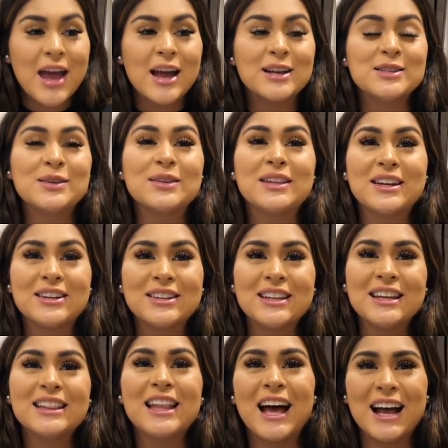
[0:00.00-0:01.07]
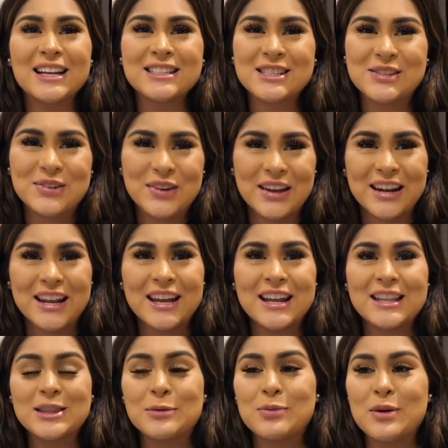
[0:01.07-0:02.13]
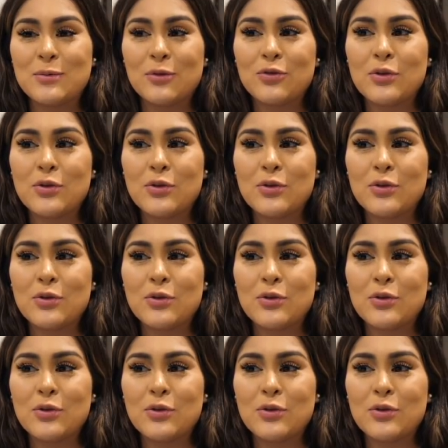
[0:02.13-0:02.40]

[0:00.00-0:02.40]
and so literally last minute the people